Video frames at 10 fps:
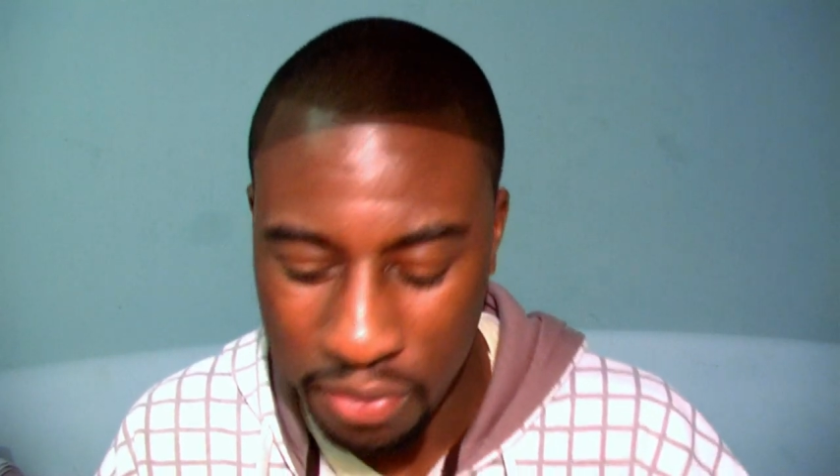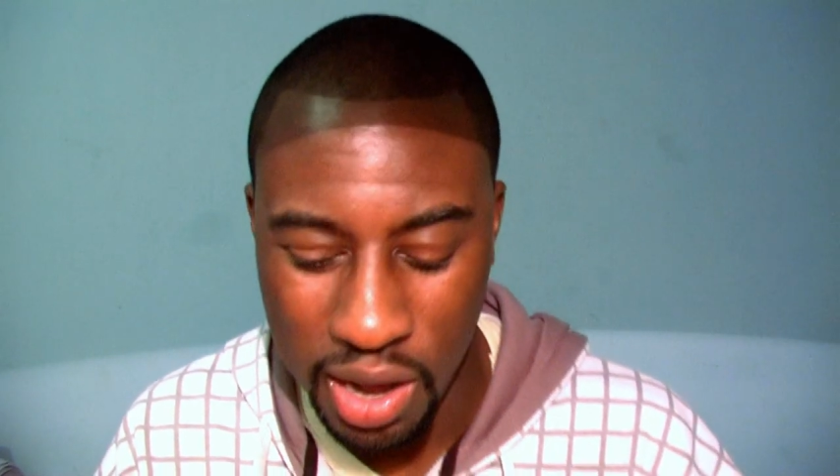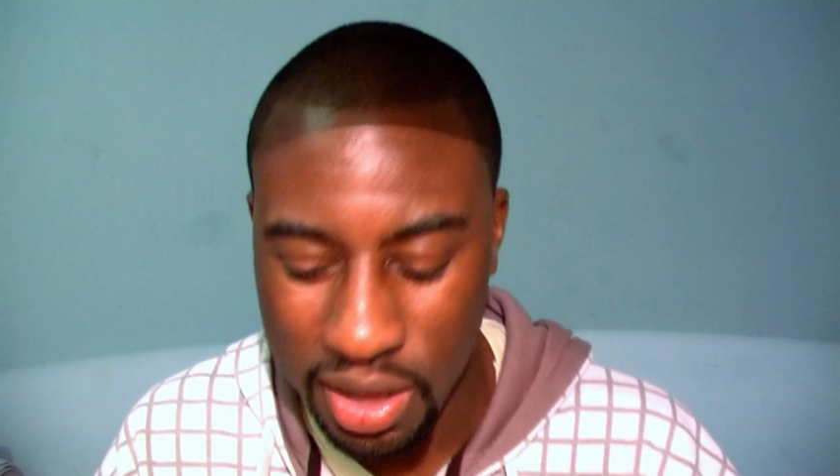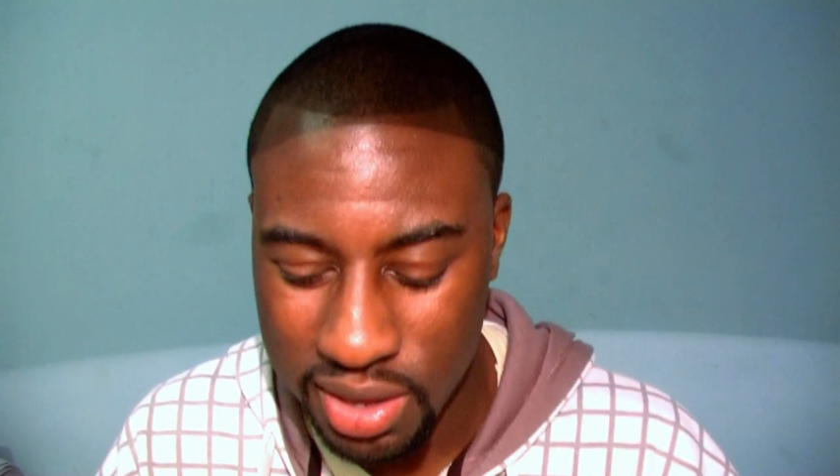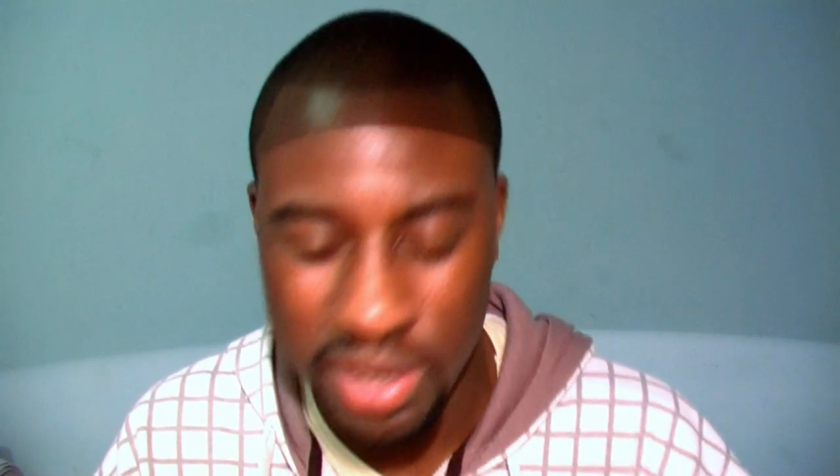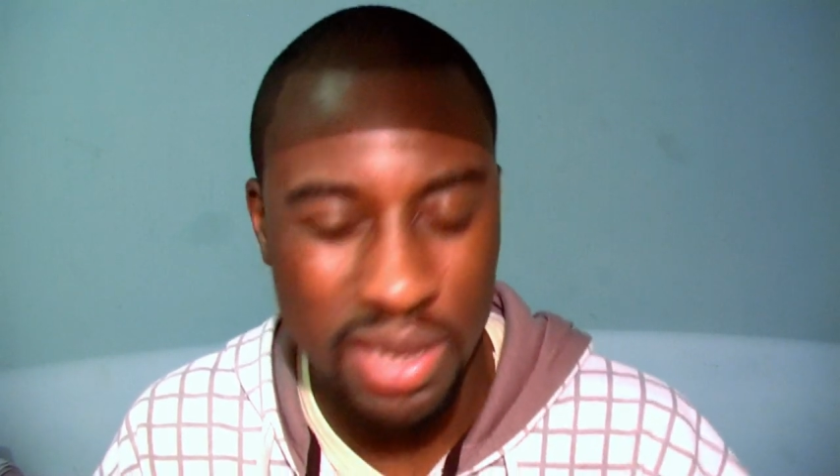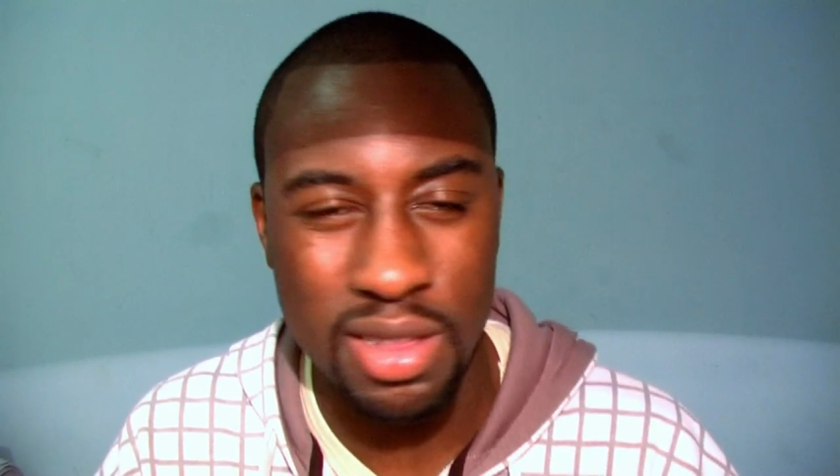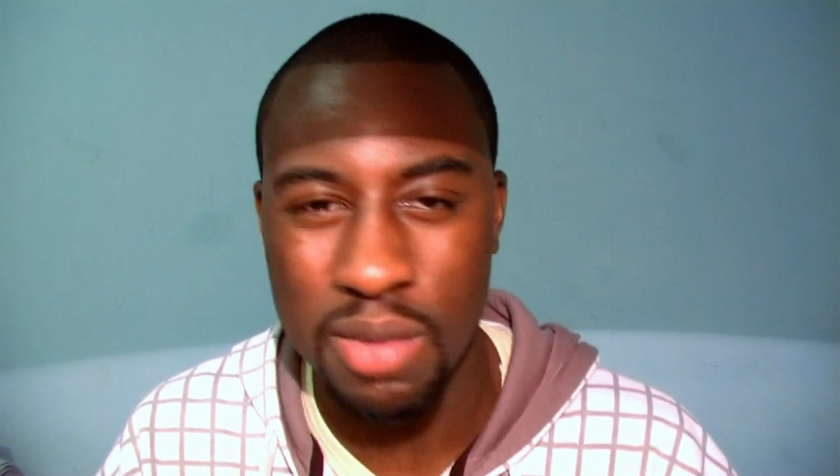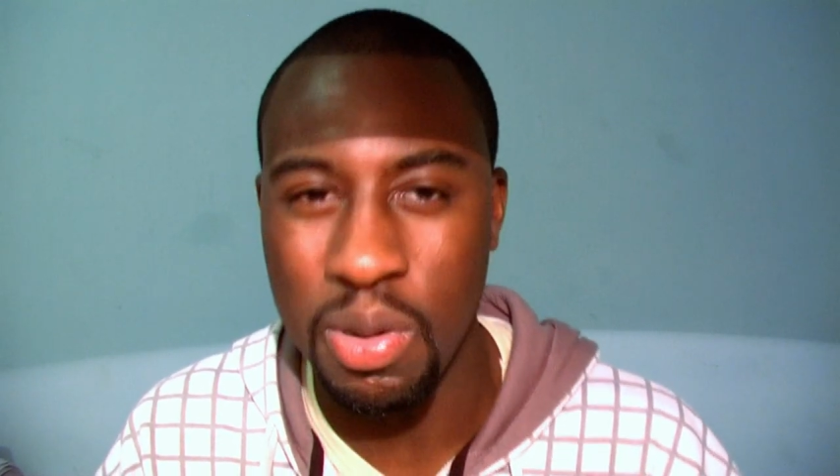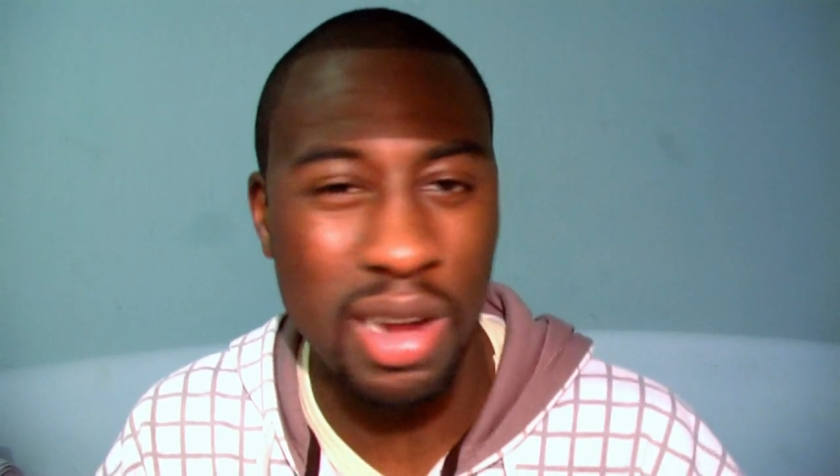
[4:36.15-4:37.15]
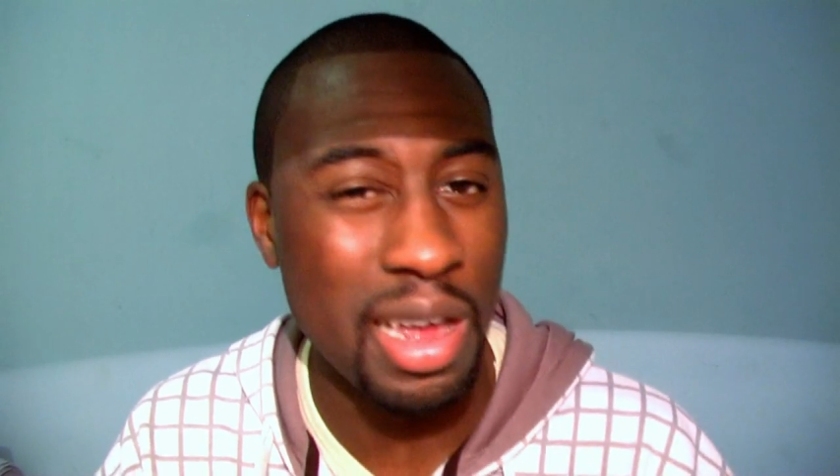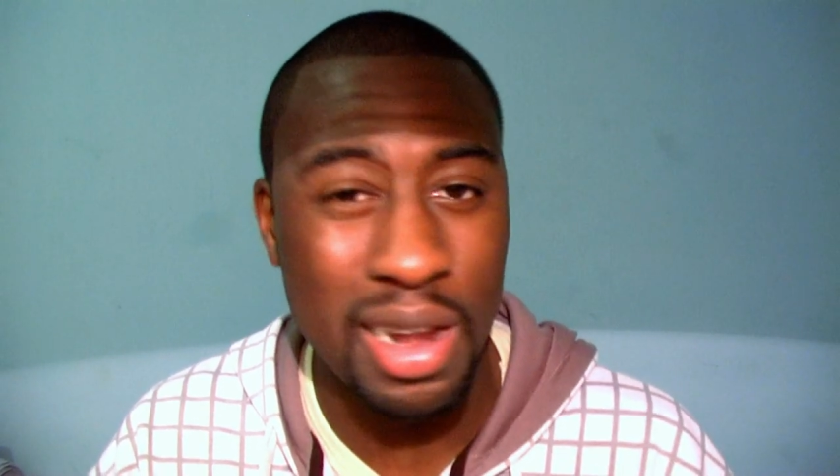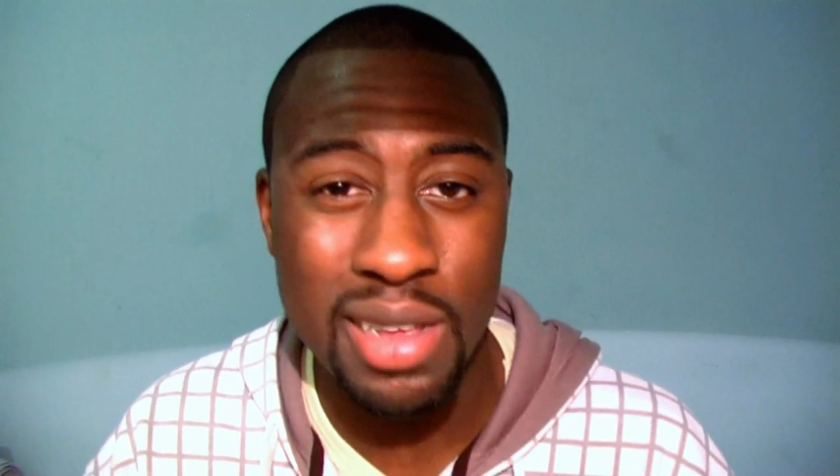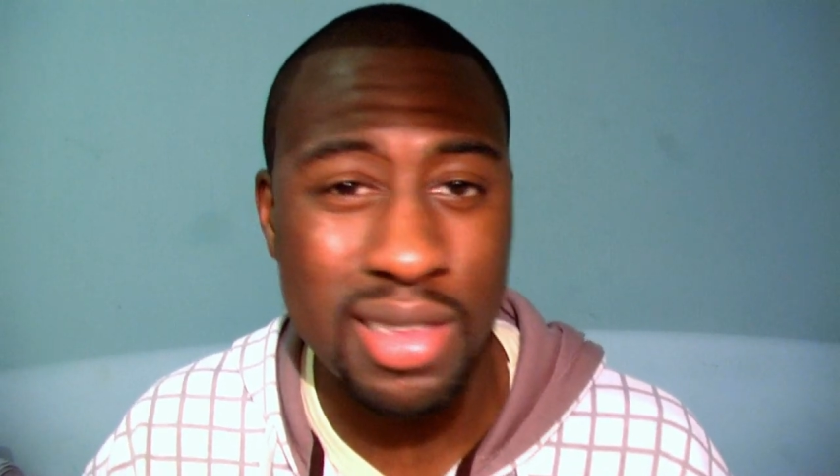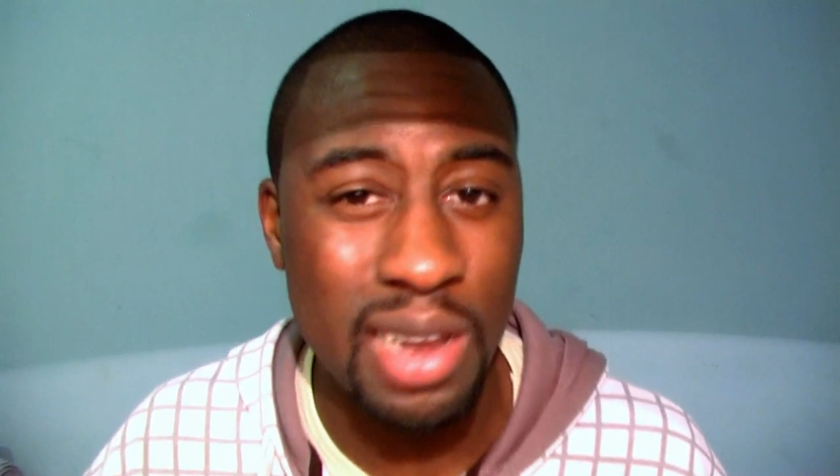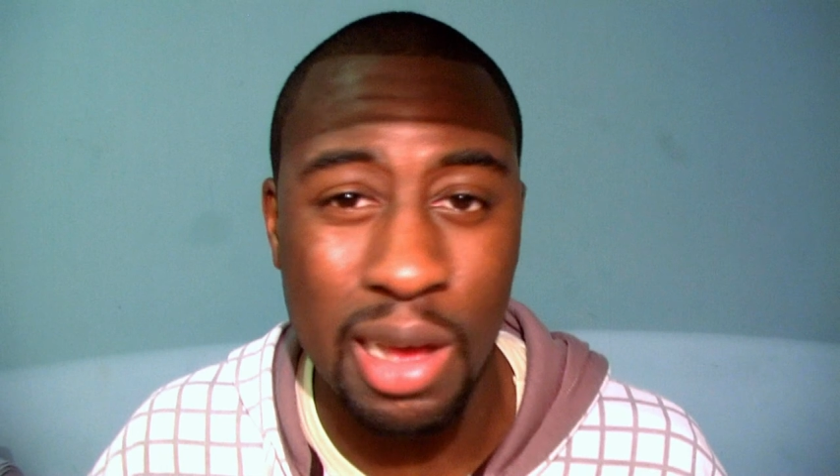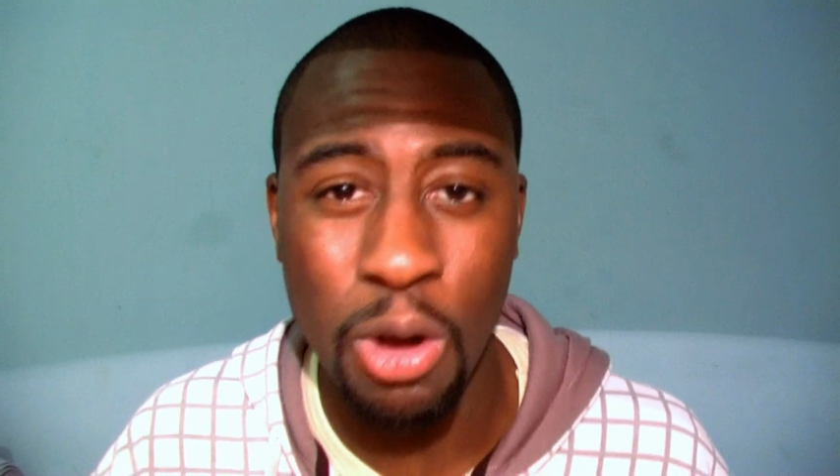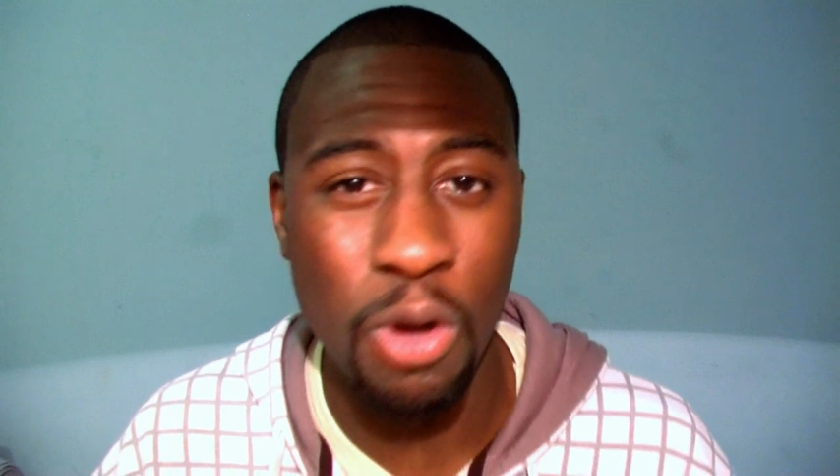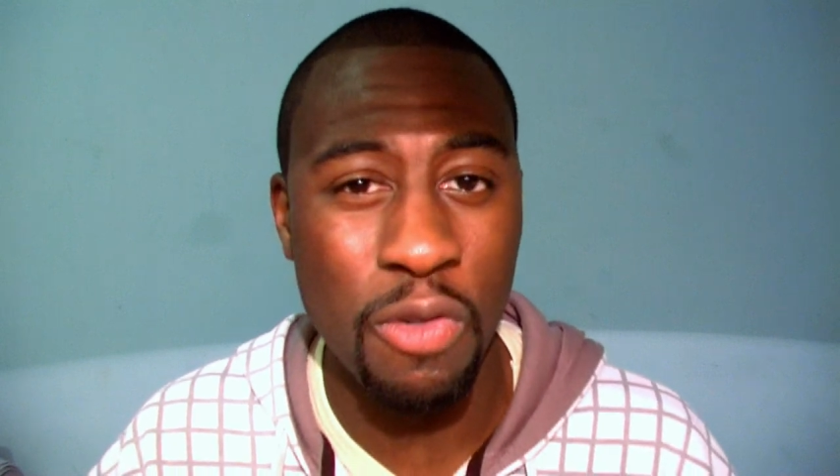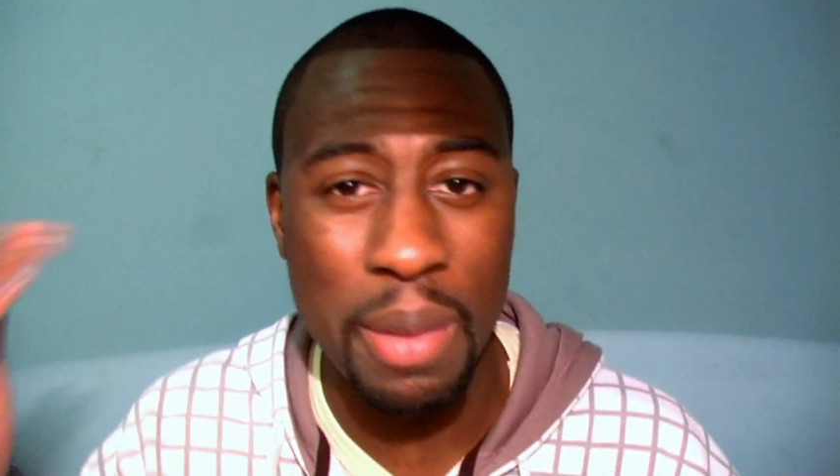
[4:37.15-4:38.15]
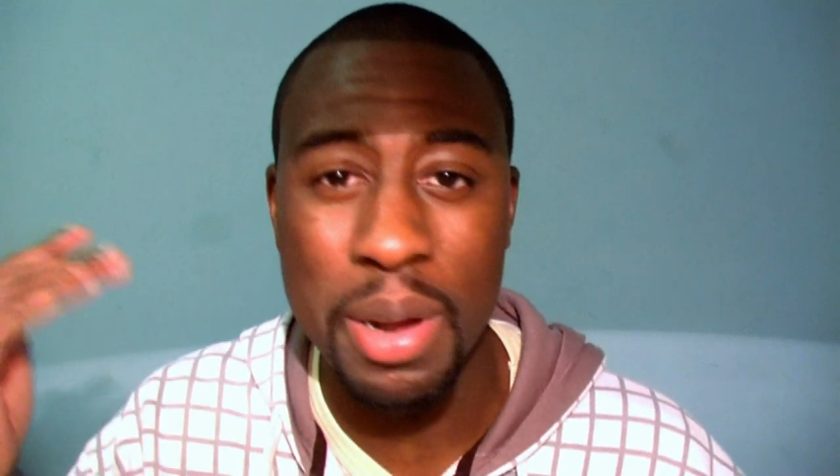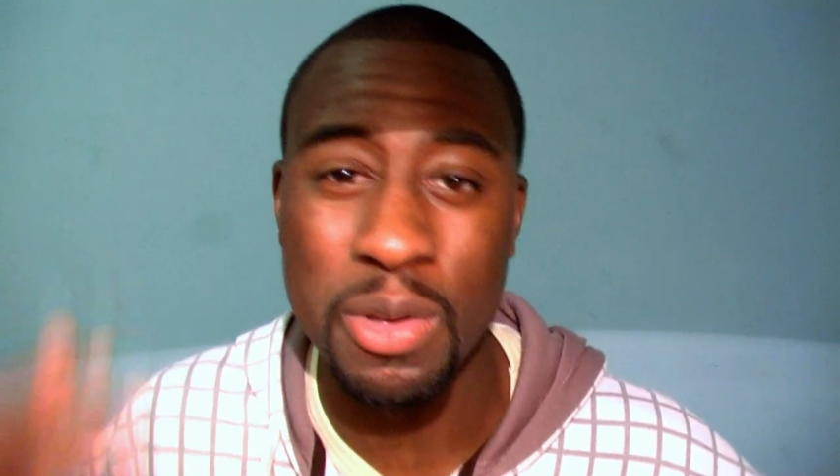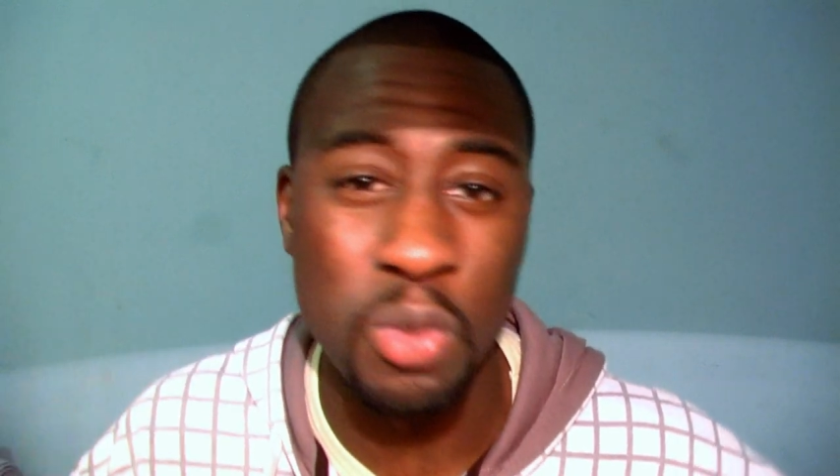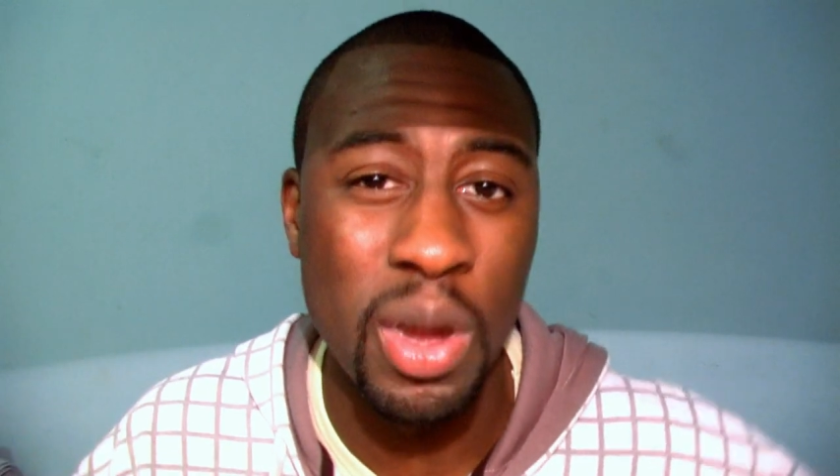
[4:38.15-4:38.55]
father, sister, brother, listed the whole family members.